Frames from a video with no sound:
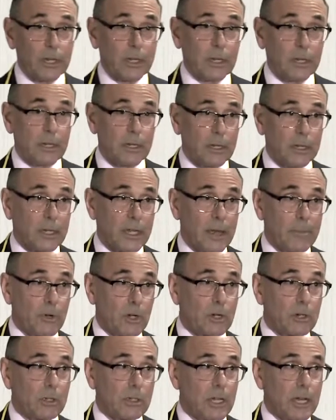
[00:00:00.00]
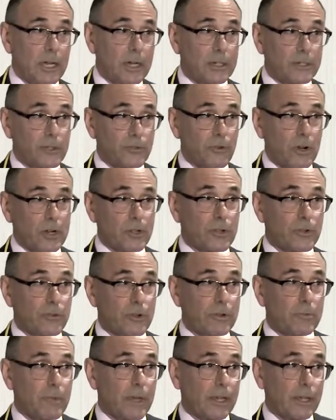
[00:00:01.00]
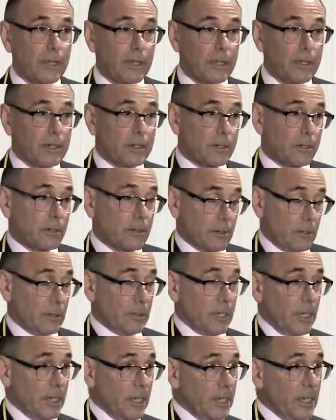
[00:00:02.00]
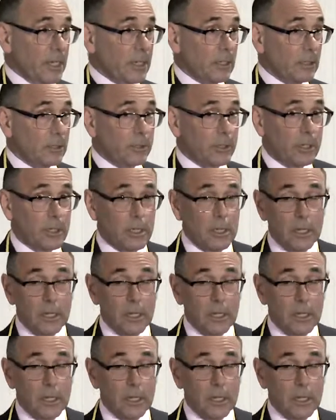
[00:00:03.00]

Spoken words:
a chemical on a structure and making it get healed.